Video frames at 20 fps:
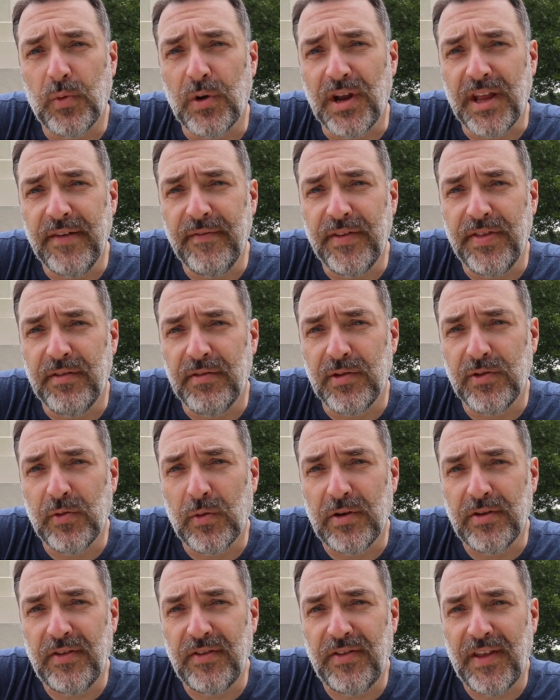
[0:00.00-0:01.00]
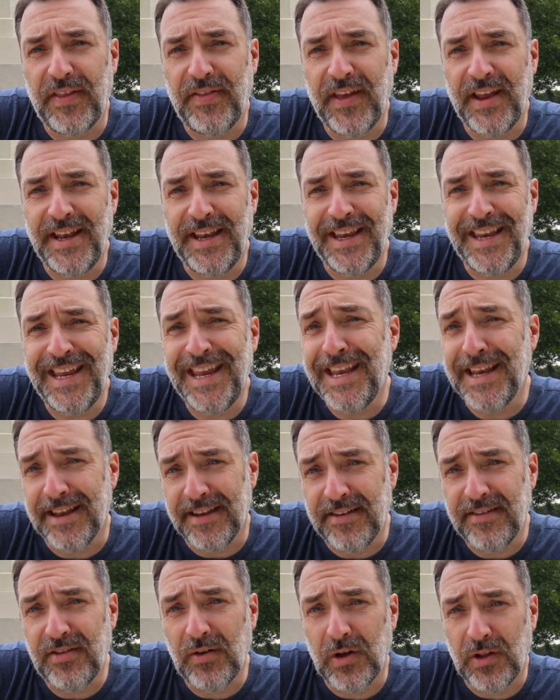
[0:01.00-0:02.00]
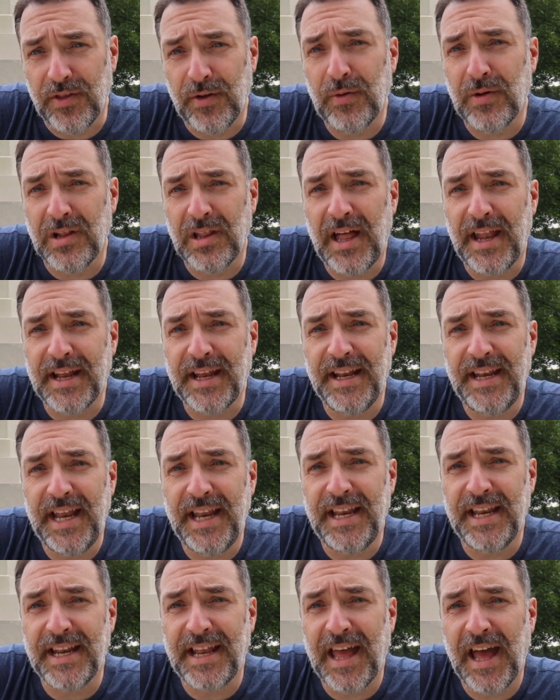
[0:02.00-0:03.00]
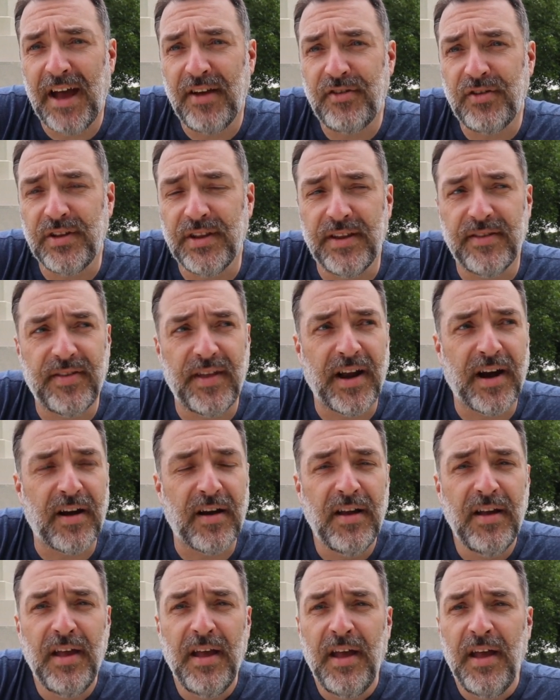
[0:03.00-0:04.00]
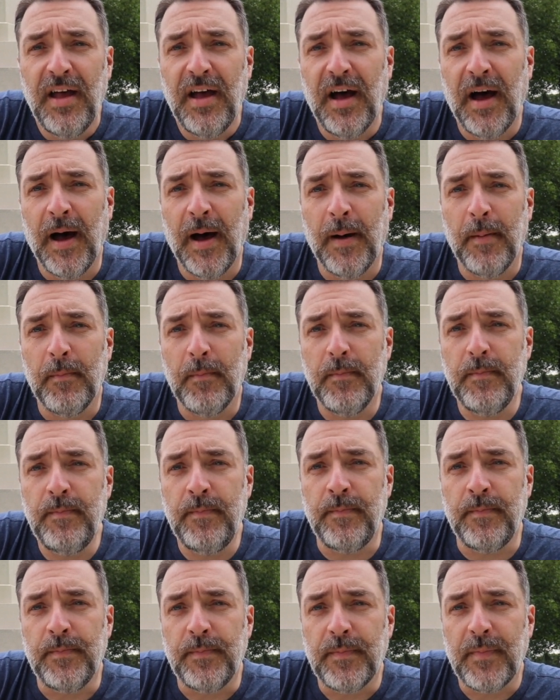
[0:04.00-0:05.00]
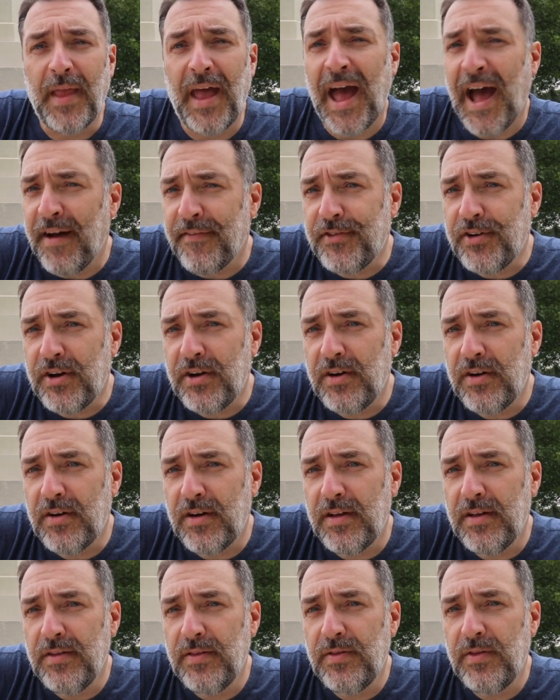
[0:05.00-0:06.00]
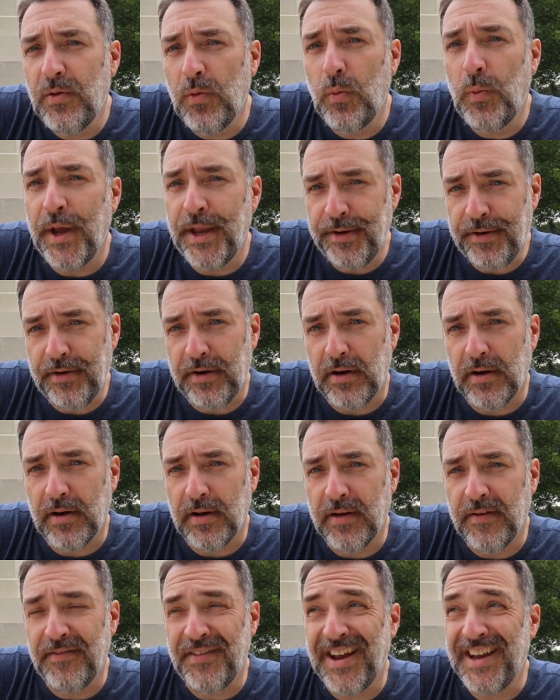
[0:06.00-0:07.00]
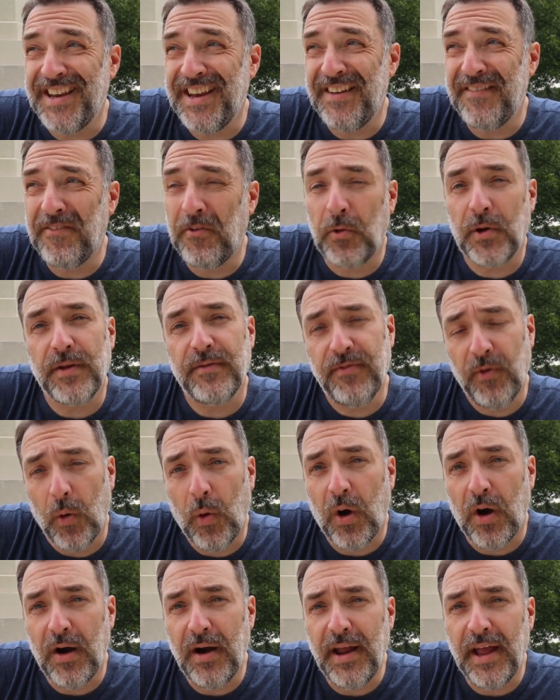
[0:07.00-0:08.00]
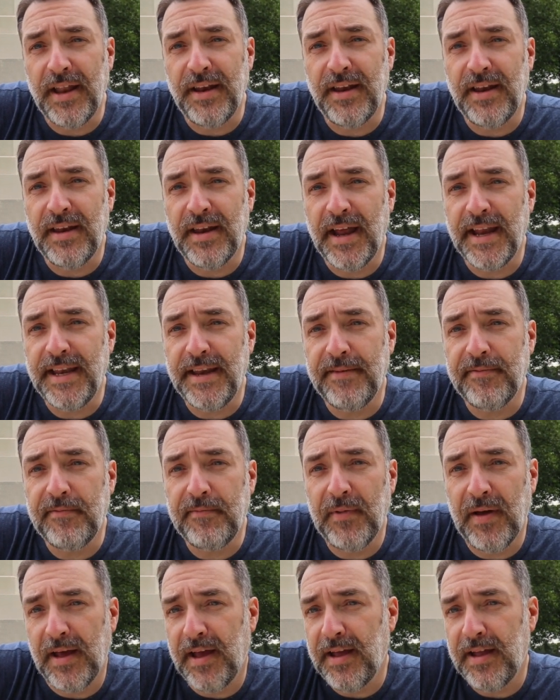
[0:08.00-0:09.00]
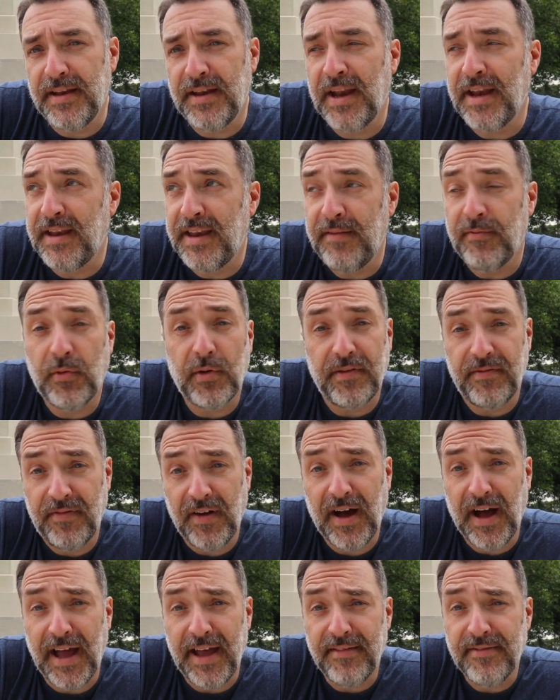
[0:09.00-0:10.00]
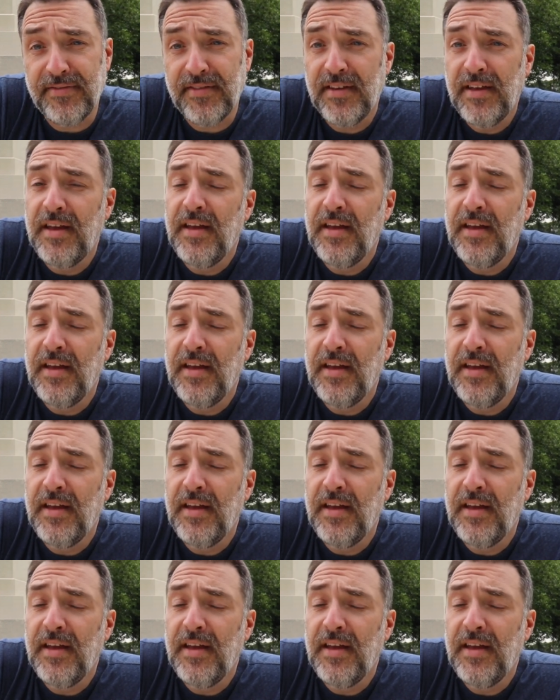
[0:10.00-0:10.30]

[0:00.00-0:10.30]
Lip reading: weren't given the resources that they needed, so there were a lot of Canadian casualties there. After the winter of 1944 and 1945,